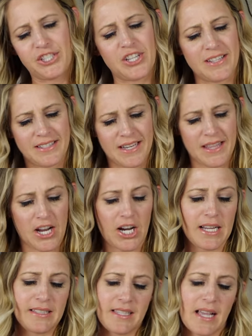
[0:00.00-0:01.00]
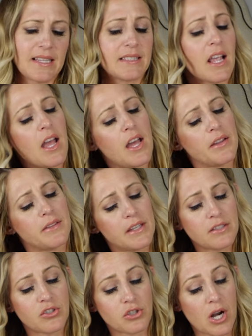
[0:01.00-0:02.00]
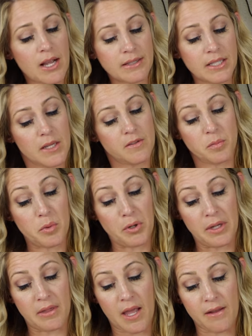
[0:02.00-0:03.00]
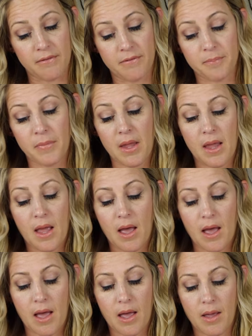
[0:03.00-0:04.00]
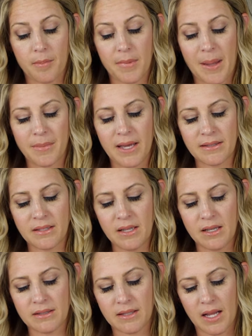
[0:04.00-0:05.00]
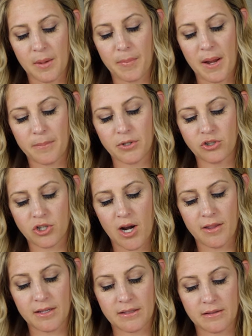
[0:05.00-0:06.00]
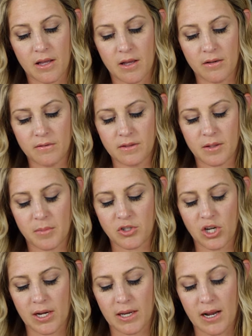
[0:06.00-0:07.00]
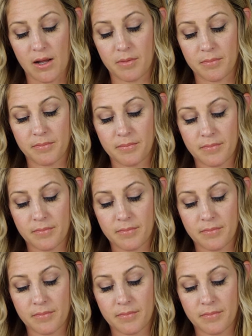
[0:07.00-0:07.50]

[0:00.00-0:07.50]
just in there. It says, this straw saves marine life. Um, I'm guessing it's like a paper straw that dissolves. Let me check it out